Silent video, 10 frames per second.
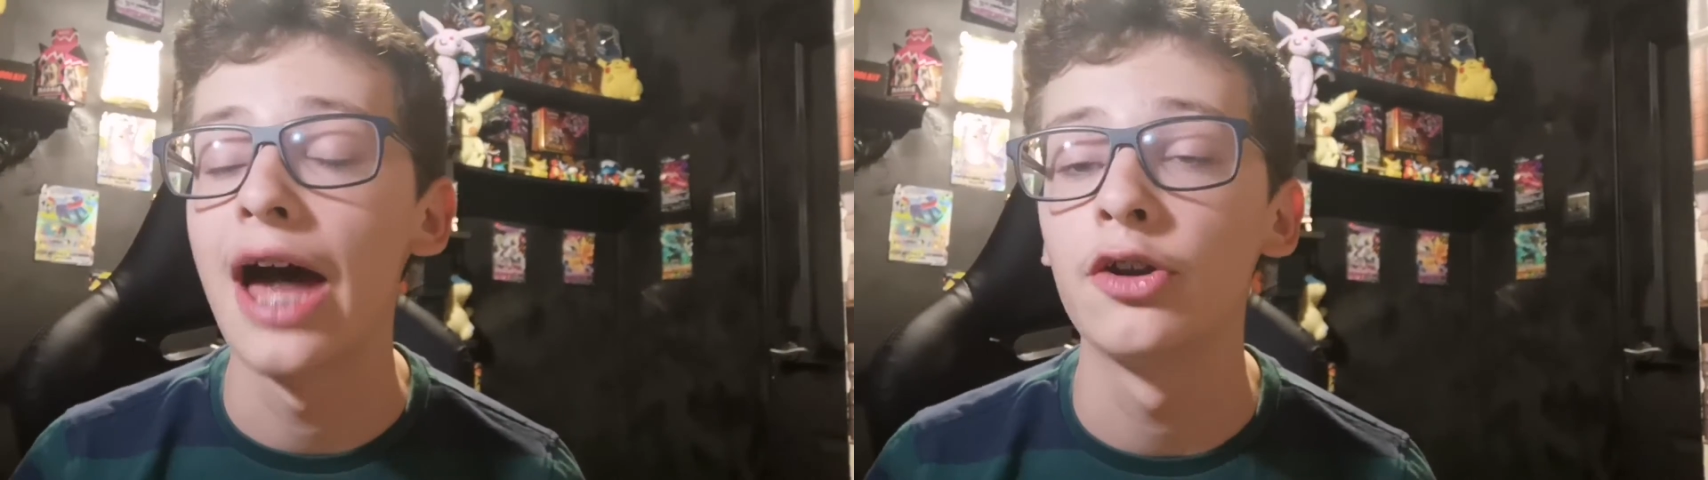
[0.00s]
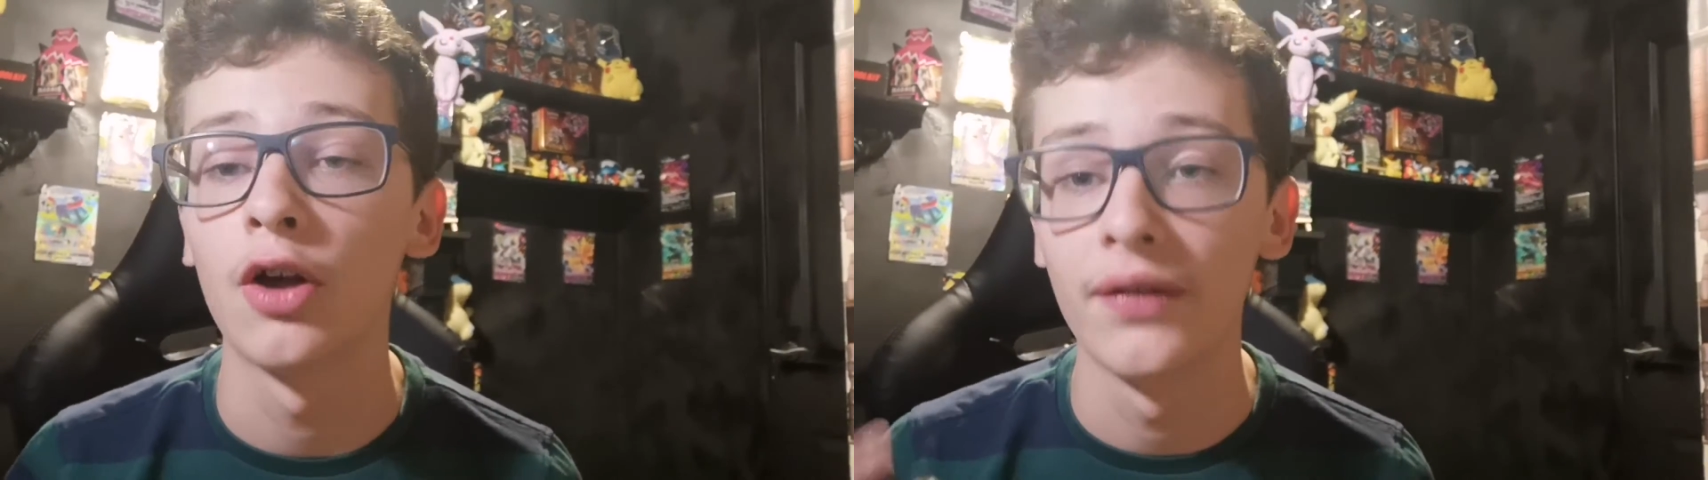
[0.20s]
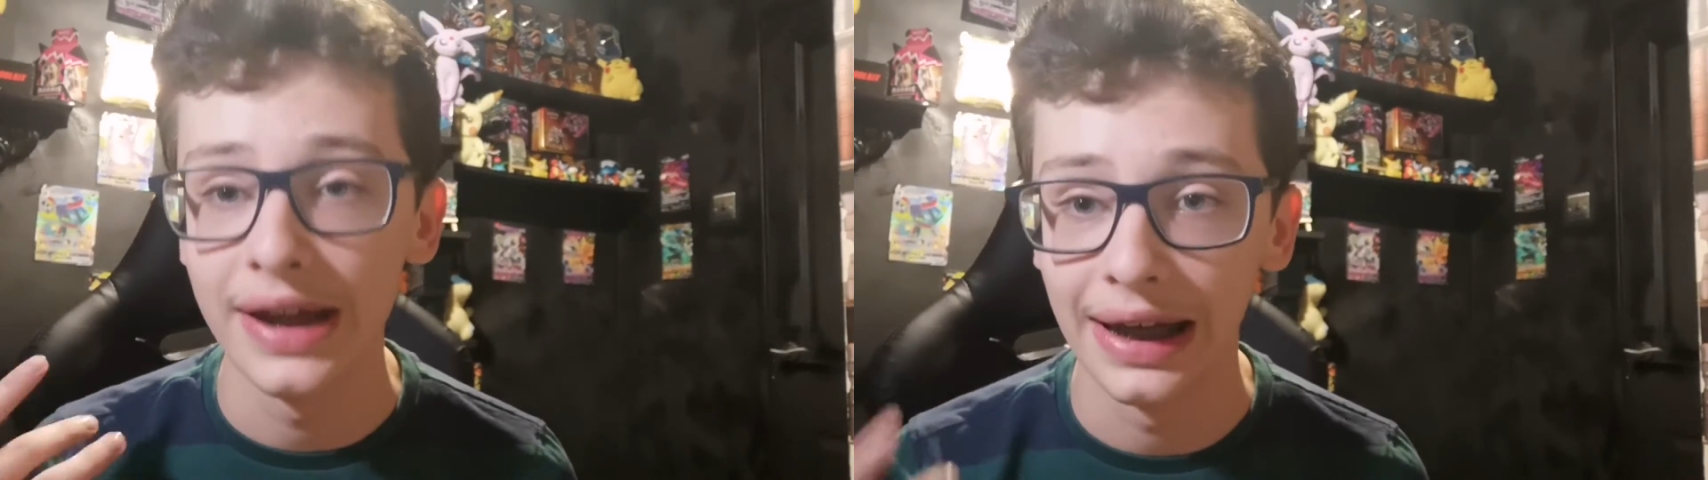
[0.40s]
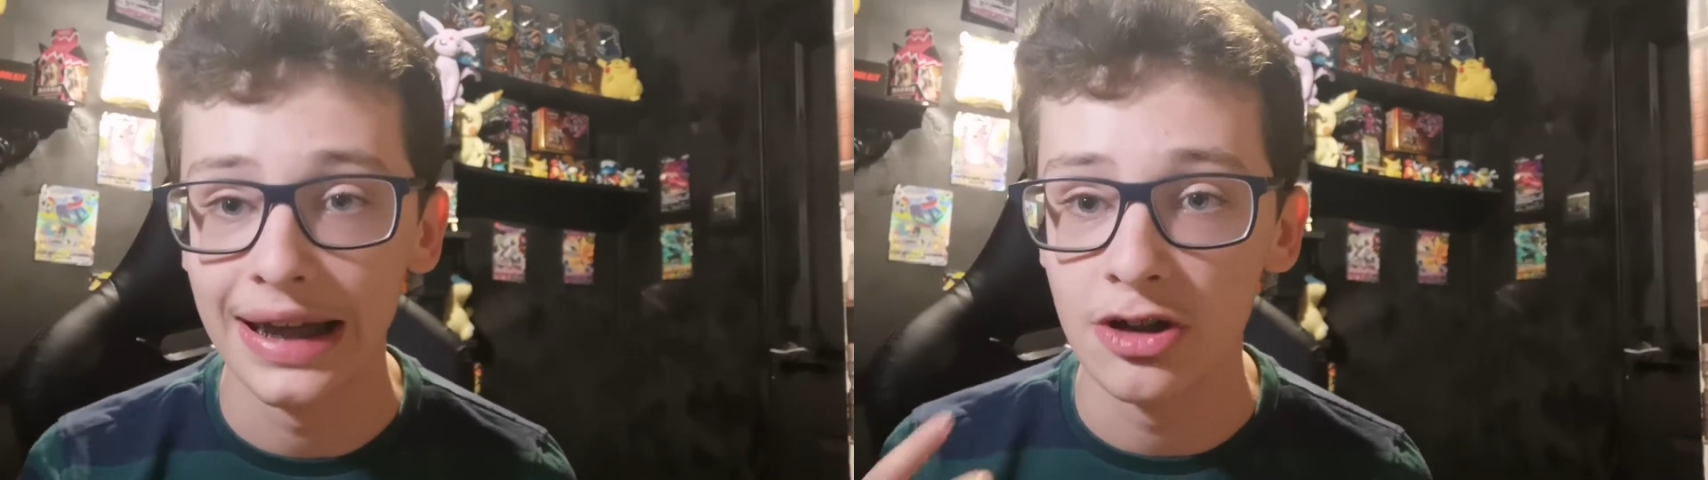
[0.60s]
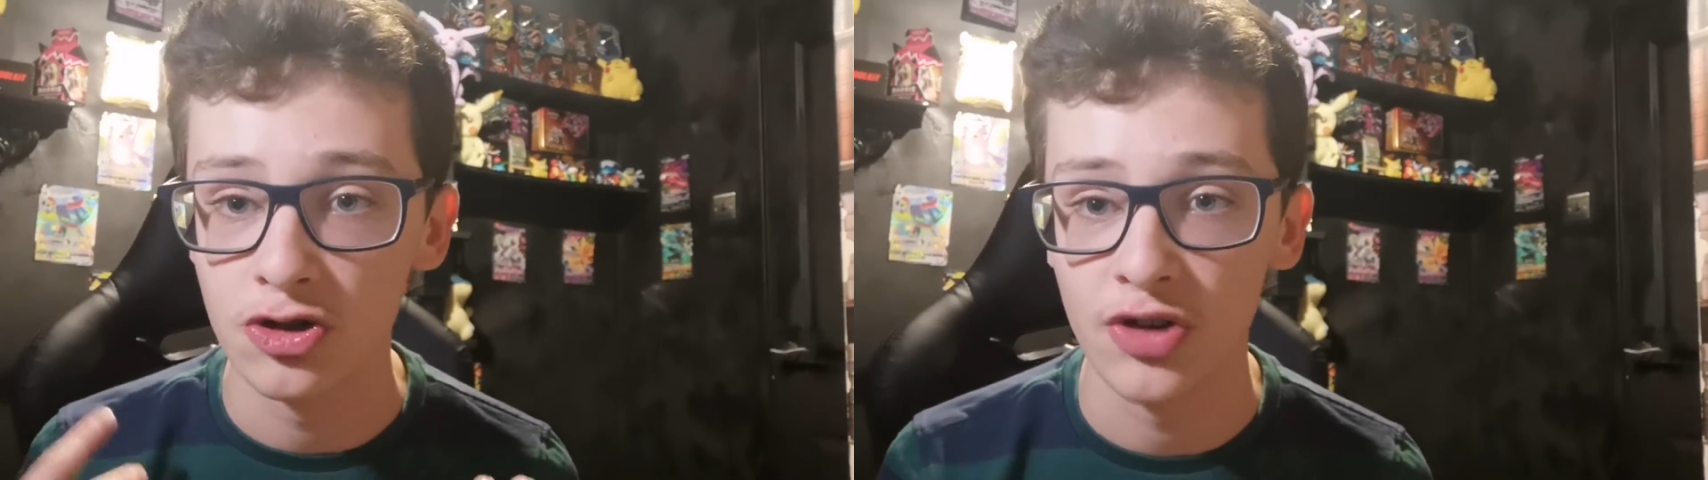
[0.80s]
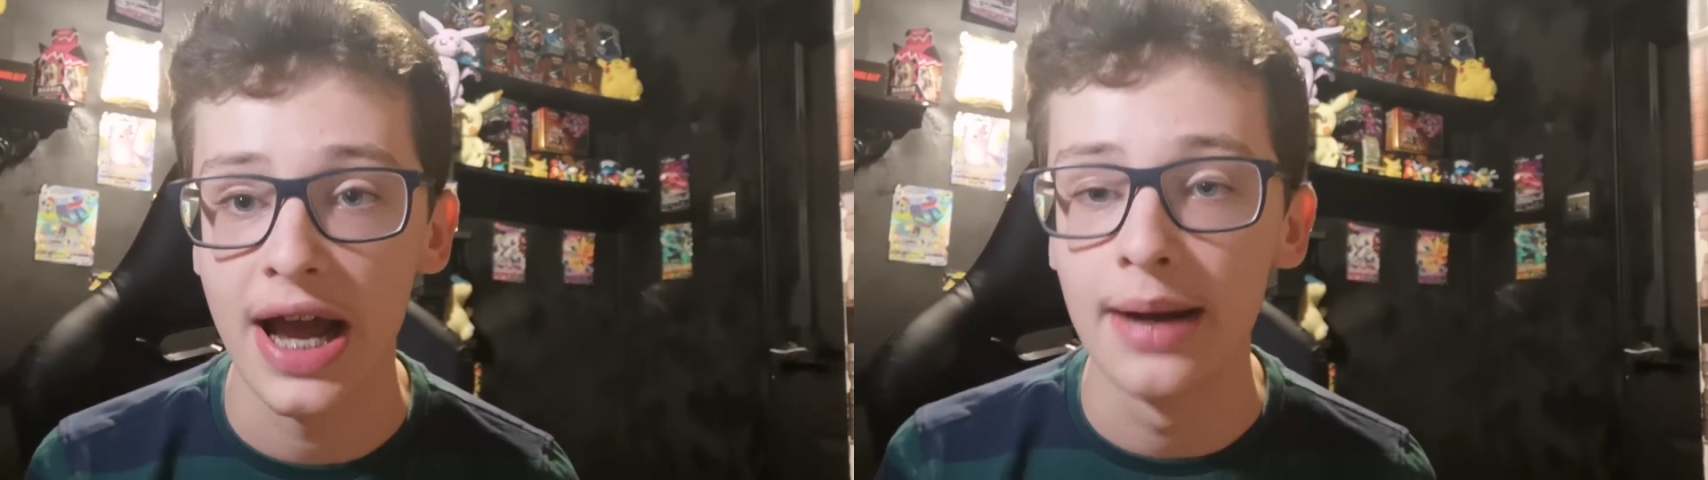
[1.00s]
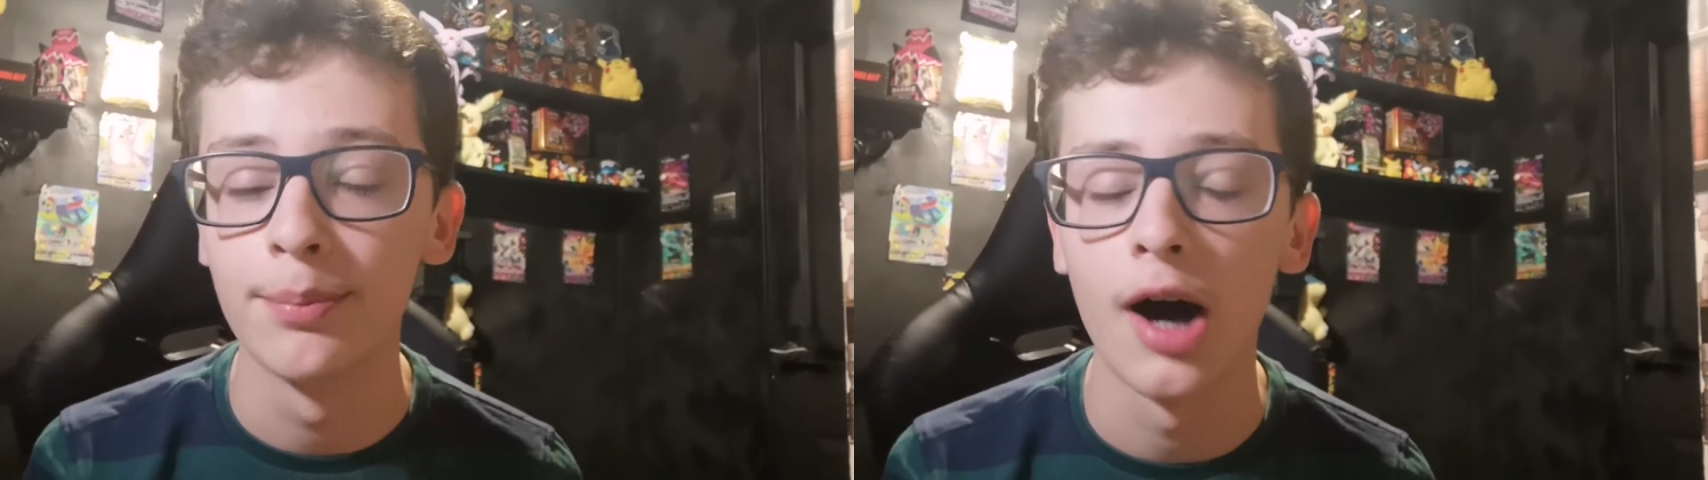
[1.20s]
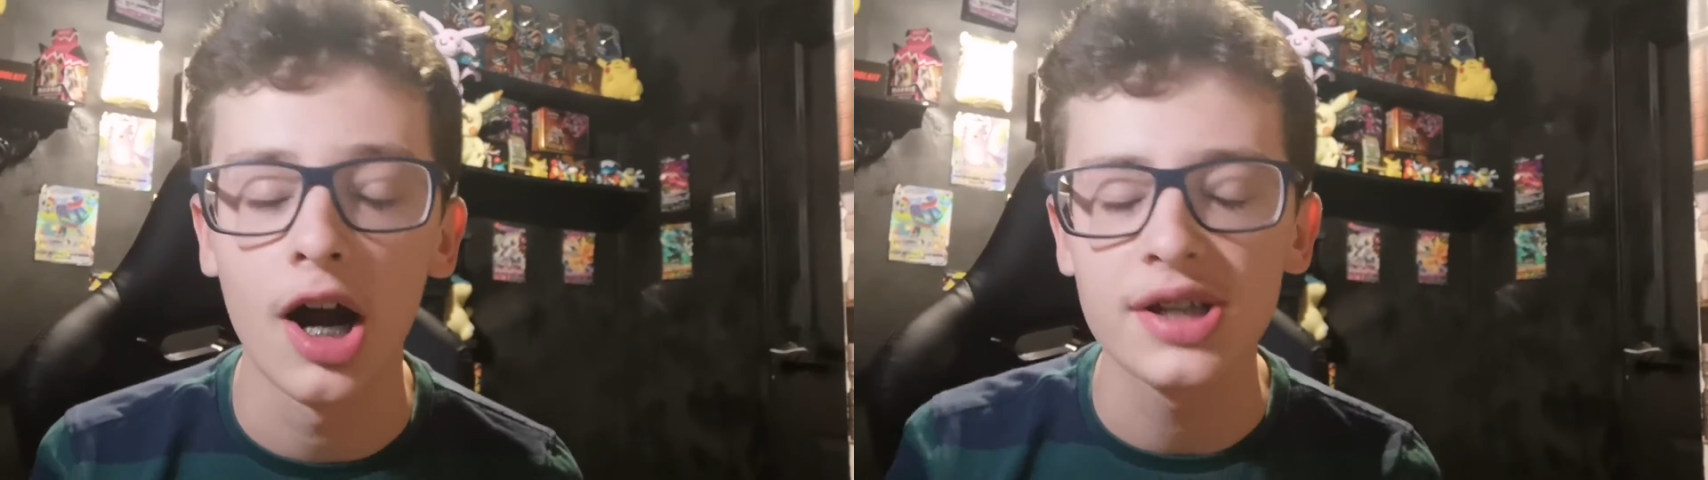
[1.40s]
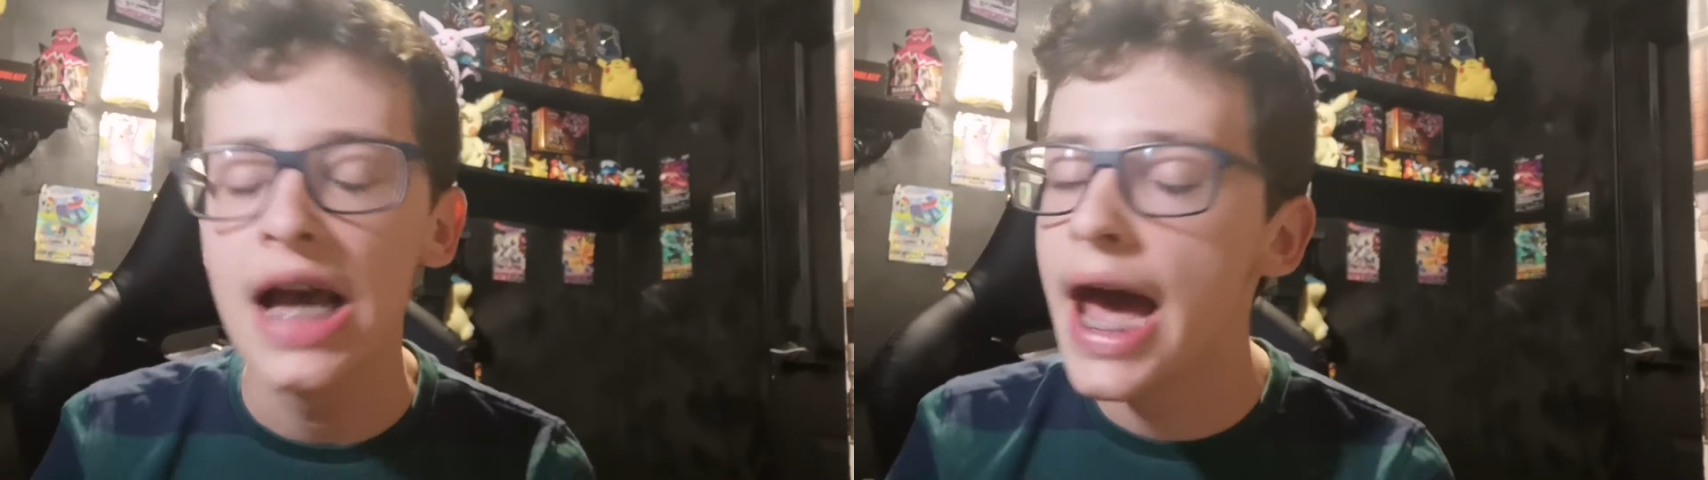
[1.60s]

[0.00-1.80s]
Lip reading: and on the Elite Trainer box.